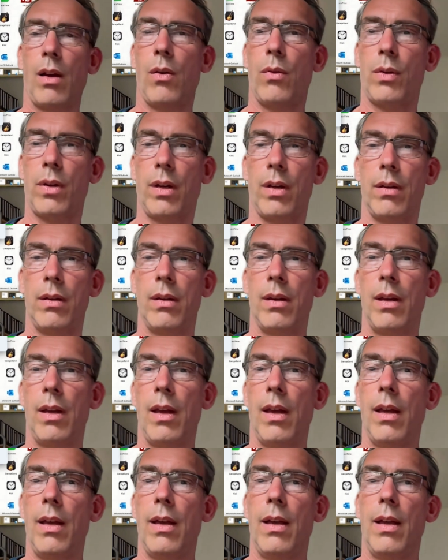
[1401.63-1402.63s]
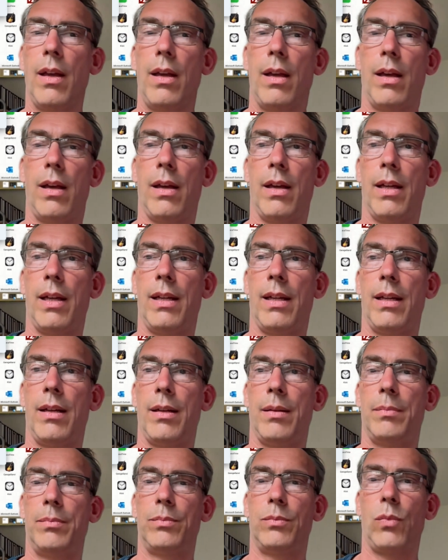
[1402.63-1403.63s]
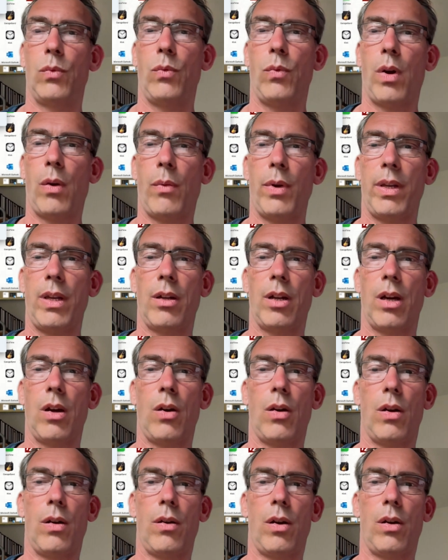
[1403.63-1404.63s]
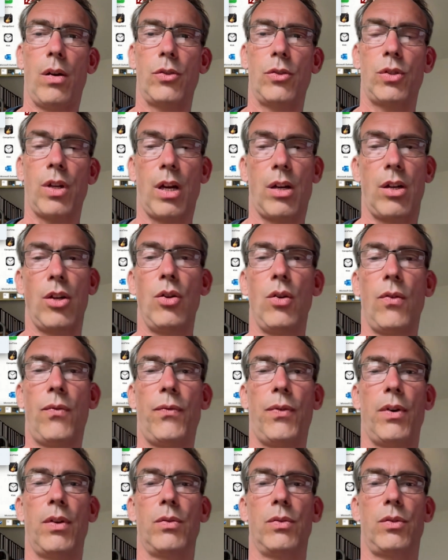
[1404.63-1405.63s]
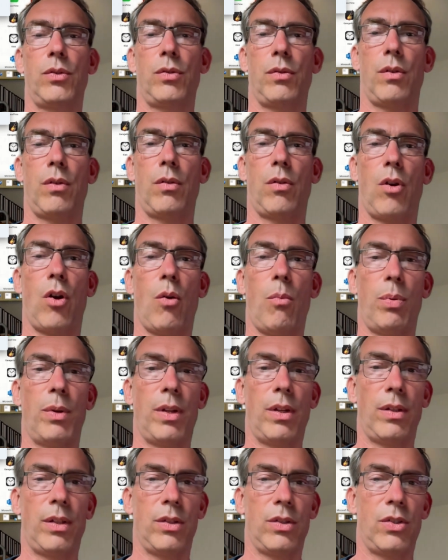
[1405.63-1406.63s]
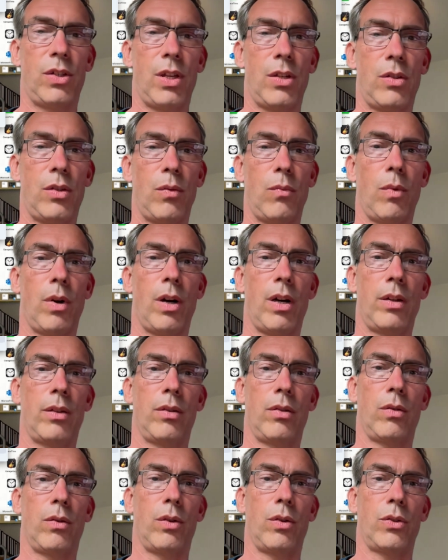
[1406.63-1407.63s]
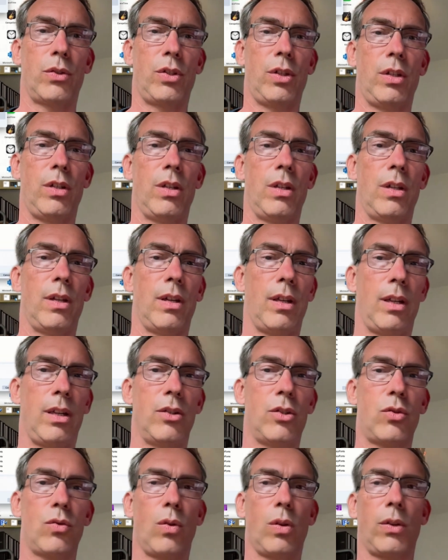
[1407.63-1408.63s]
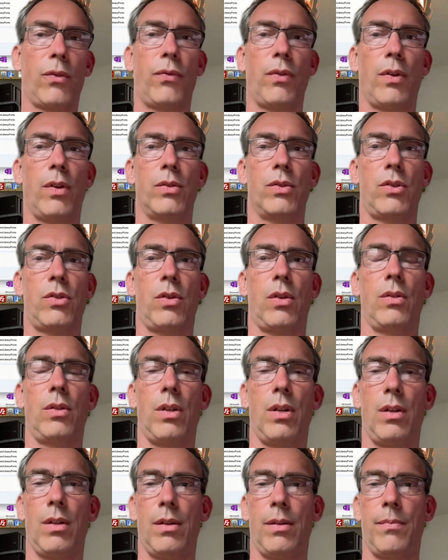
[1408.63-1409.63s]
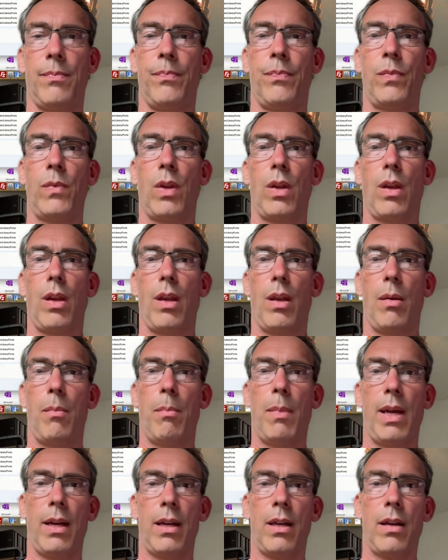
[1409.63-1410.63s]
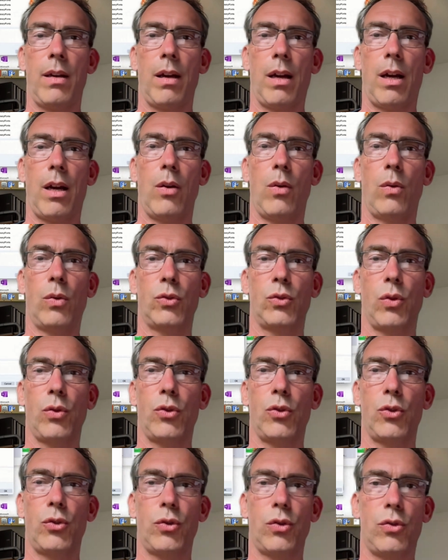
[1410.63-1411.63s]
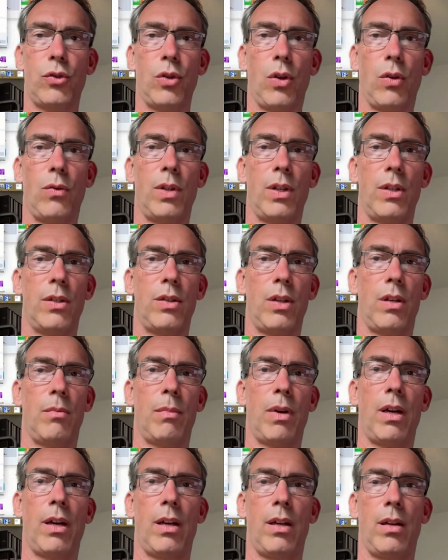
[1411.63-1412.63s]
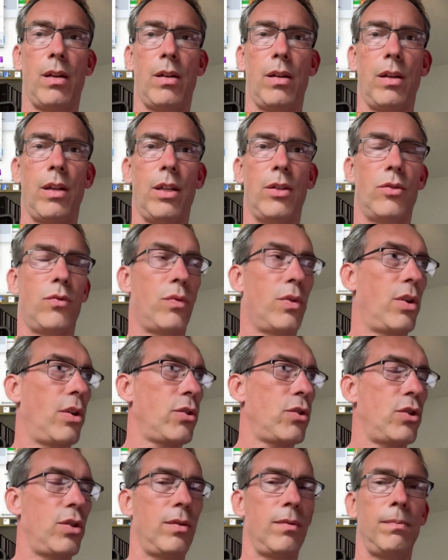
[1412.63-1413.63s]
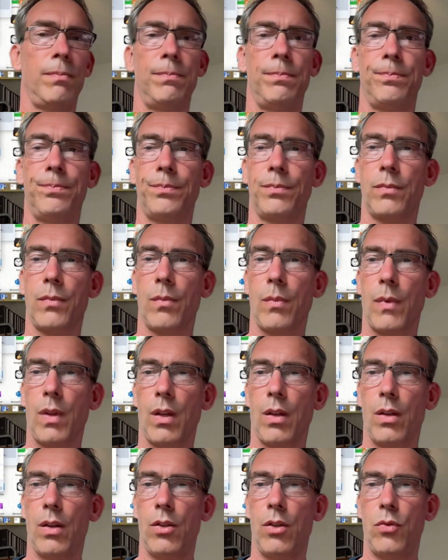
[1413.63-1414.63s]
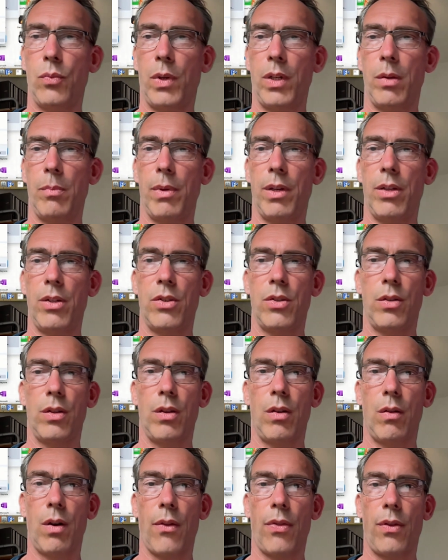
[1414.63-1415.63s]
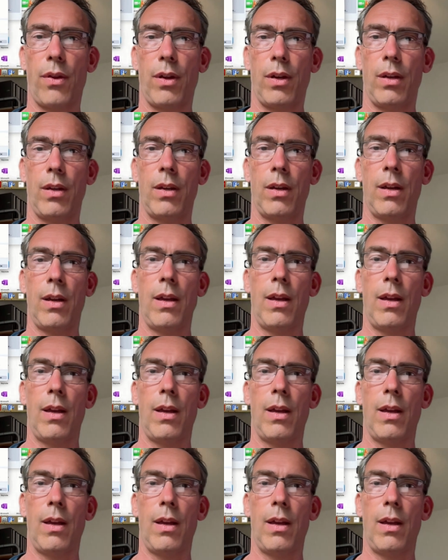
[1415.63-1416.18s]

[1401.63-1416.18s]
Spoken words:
Okay. Well, we can start a new font or open an existing one, or see the installed fonts on the Mac. I also showed this in my introduction 20 minutes ago, I think.